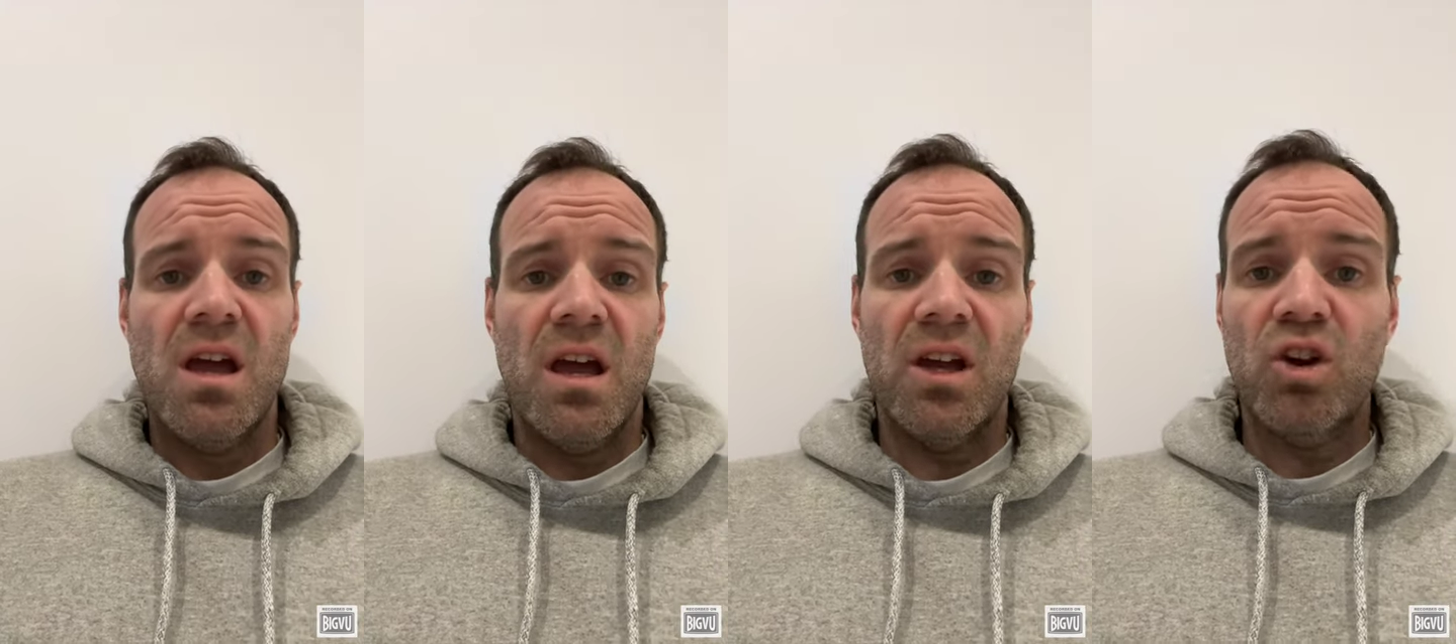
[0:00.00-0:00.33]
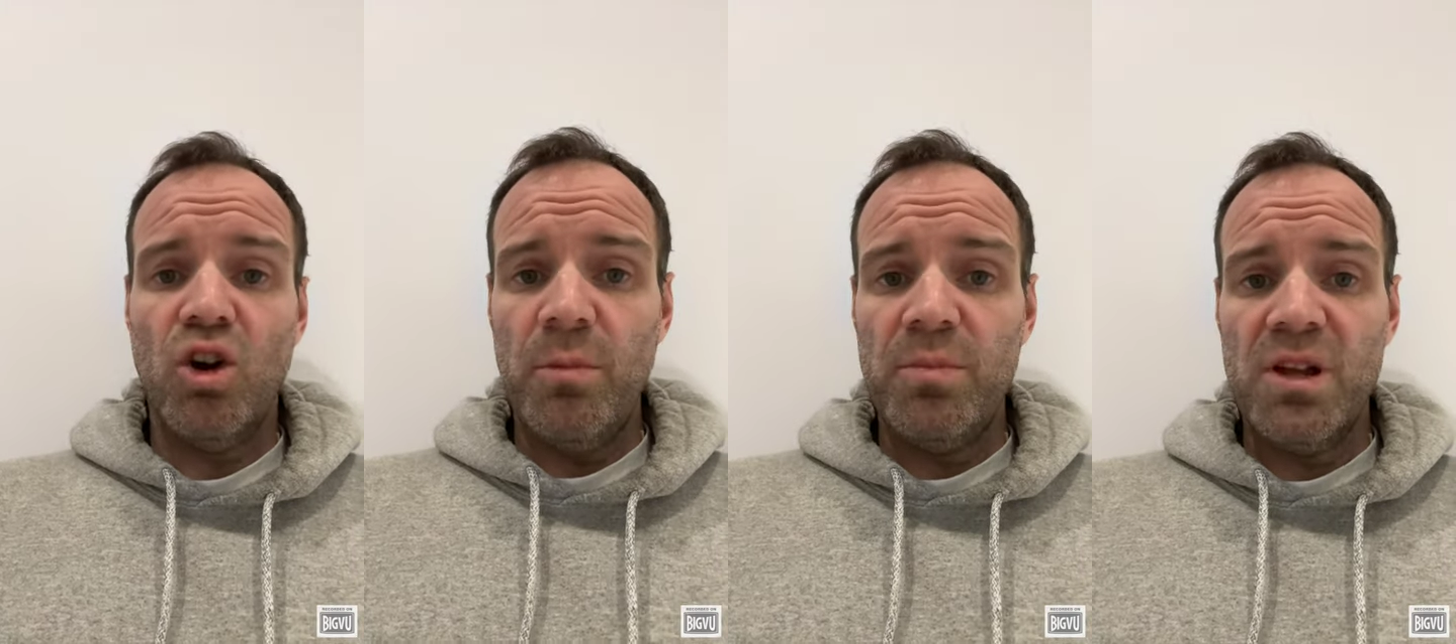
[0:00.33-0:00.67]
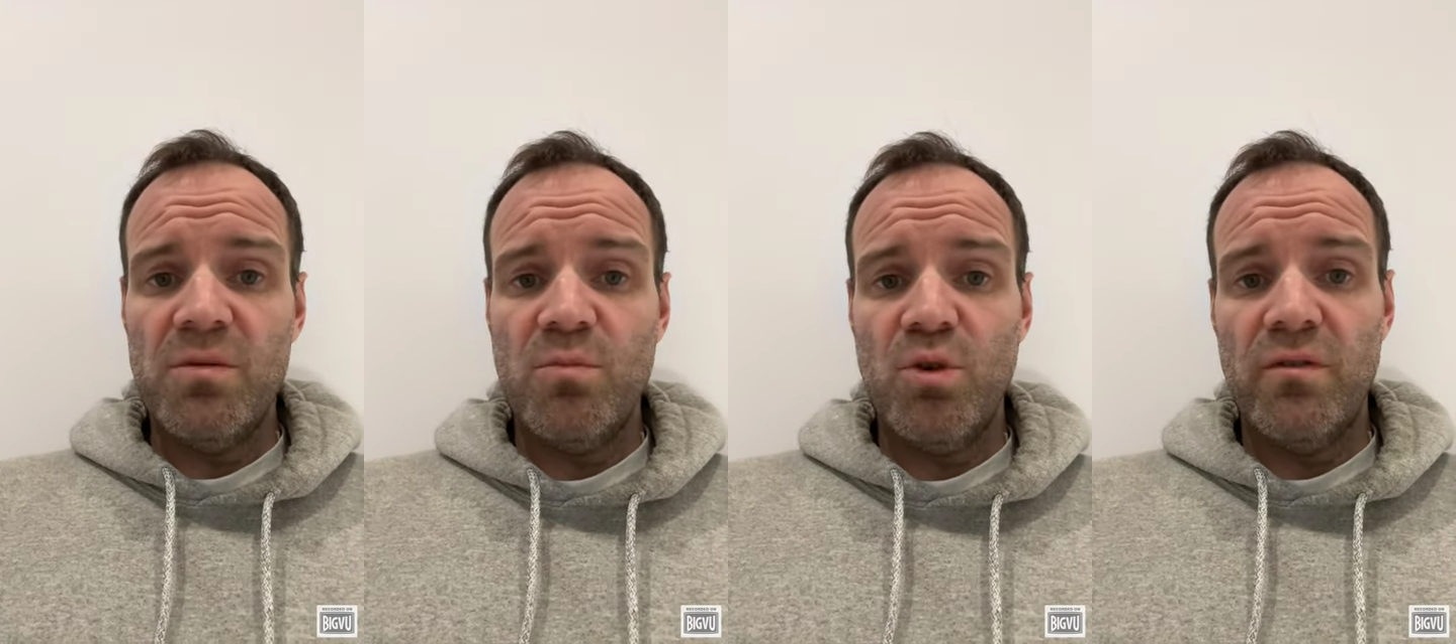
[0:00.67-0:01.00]

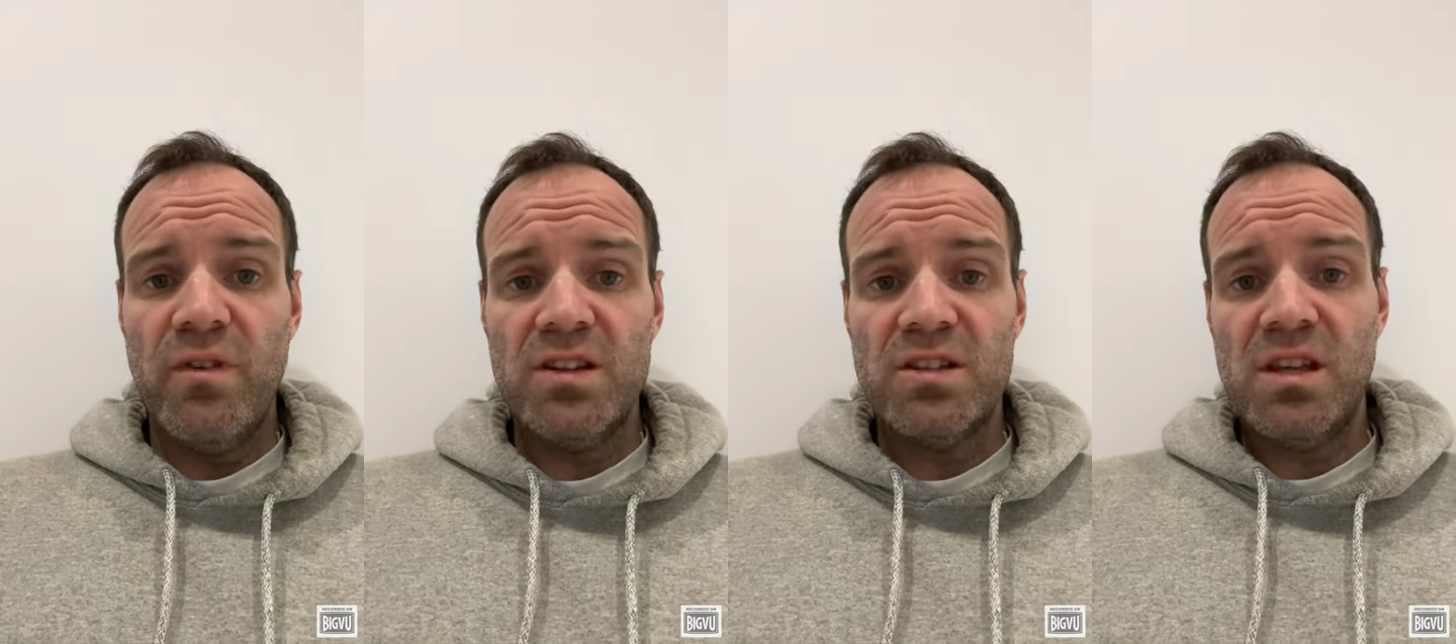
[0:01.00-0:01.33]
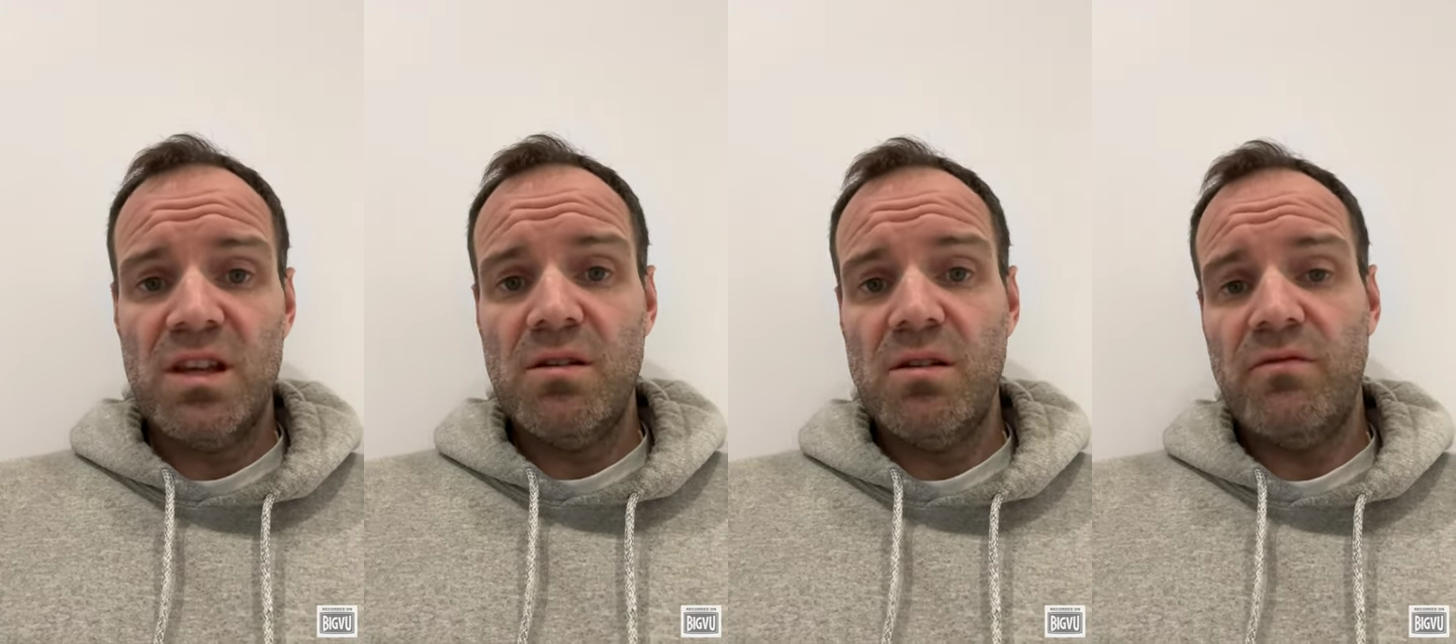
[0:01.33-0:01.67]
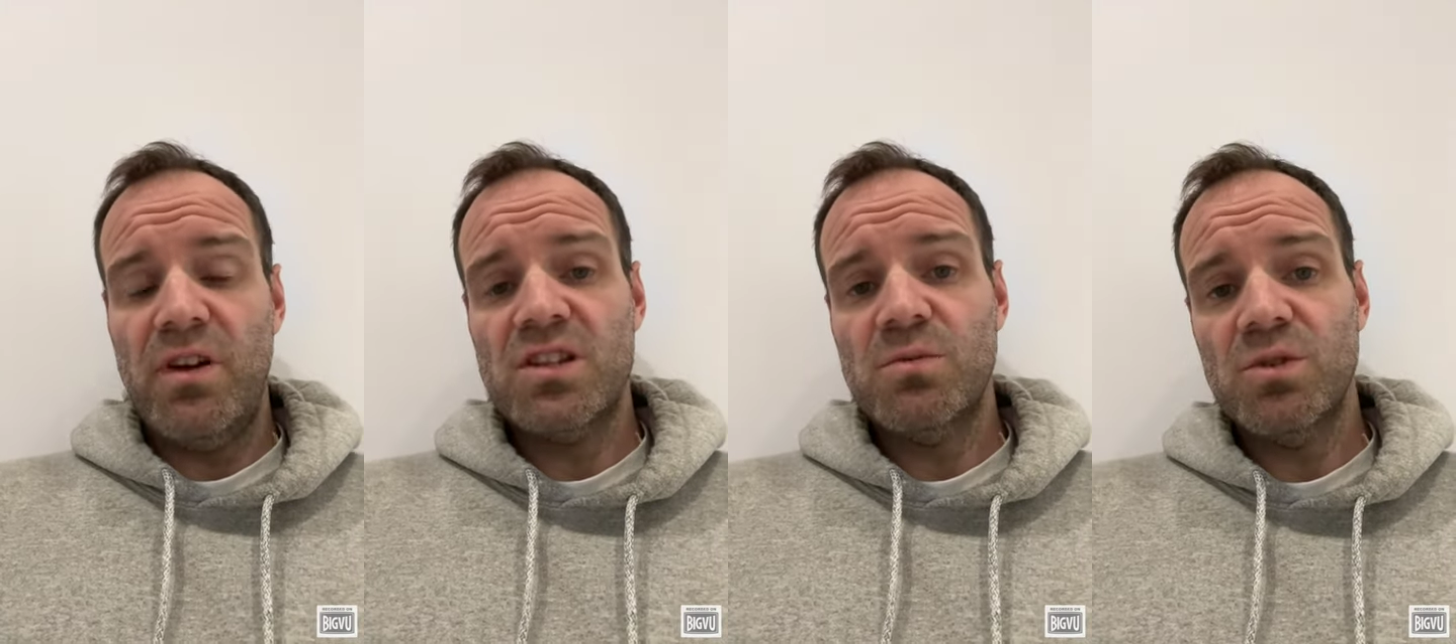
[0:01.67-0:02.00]
incorporating more
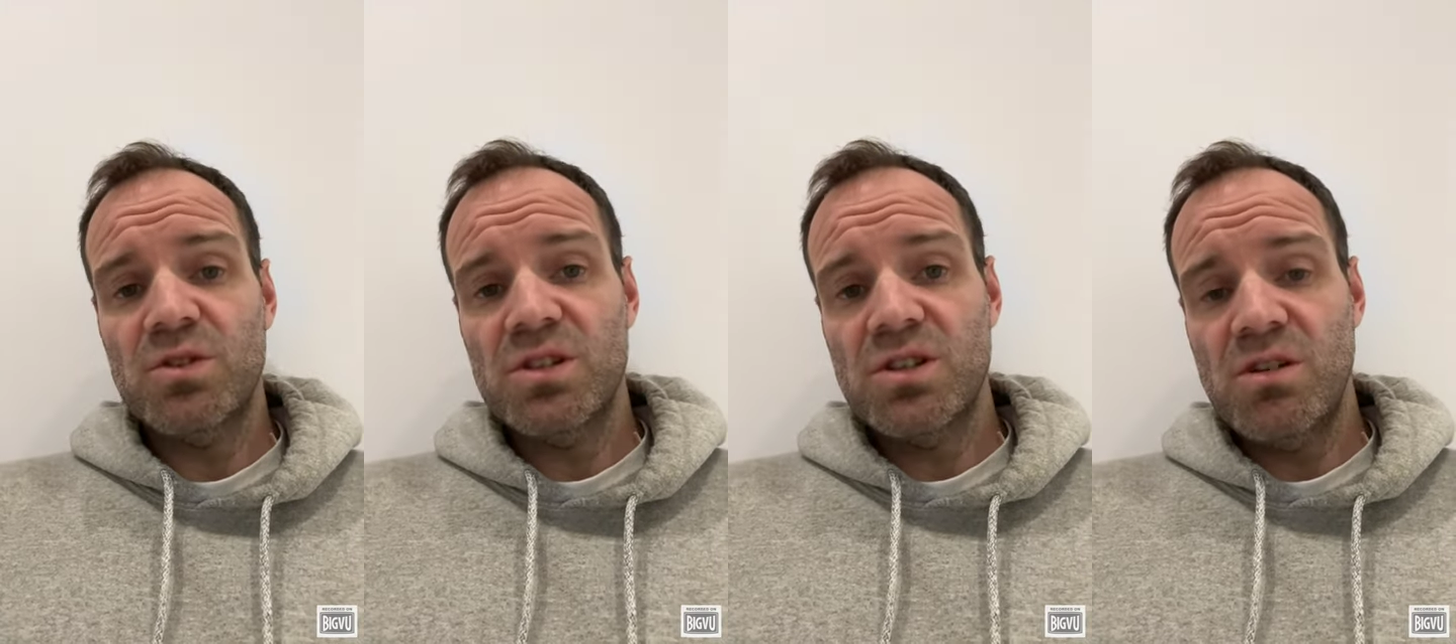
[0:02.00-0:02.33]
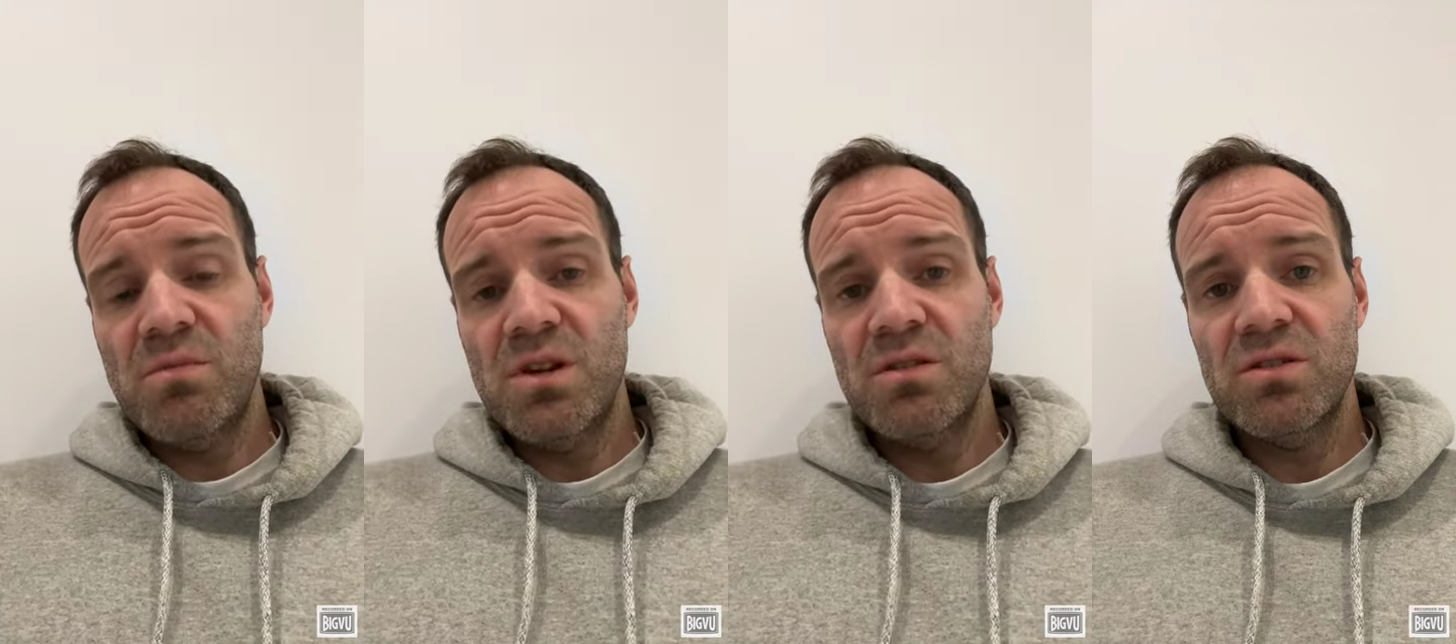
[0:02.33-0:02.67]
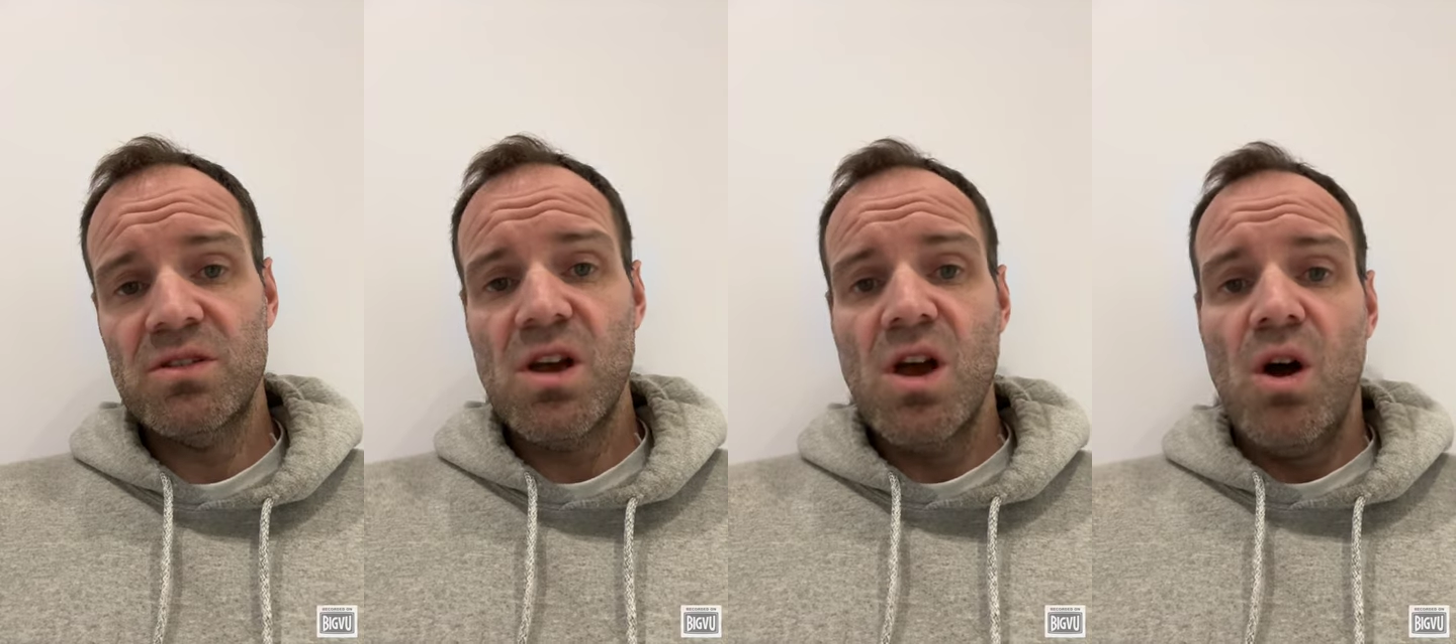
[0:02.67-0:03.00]
vegetables into your
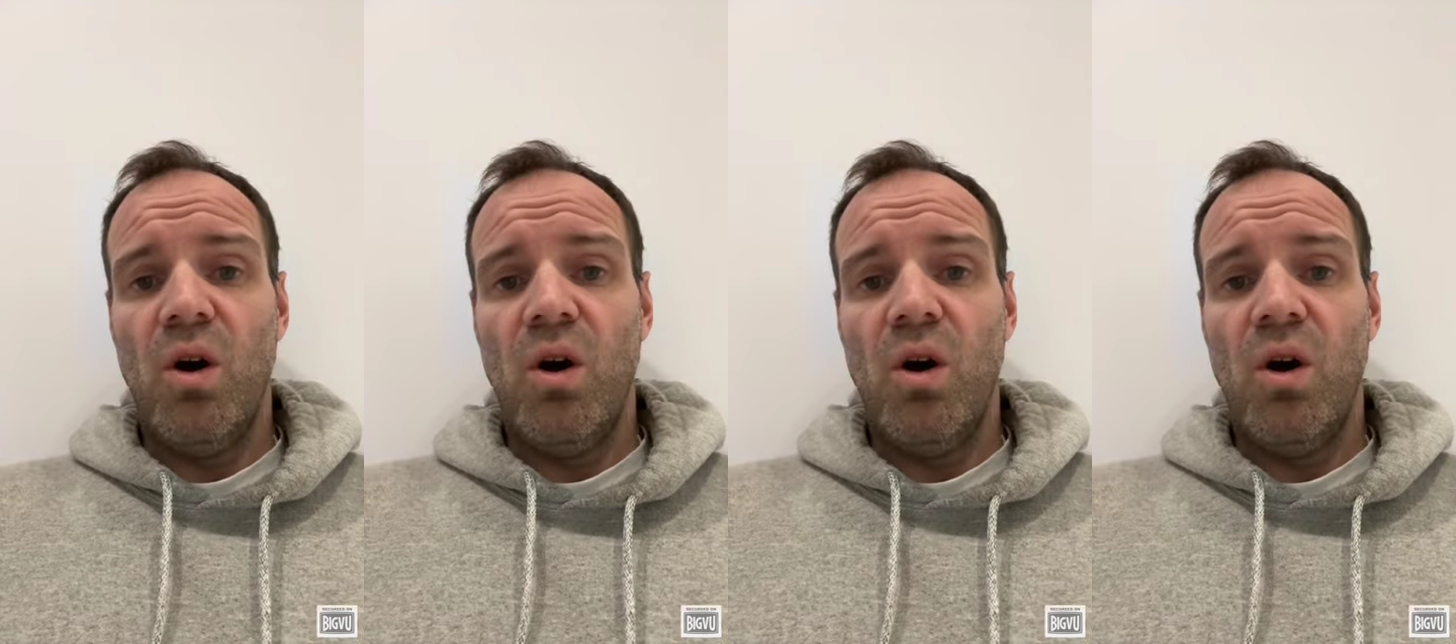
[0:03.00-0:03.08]
meals,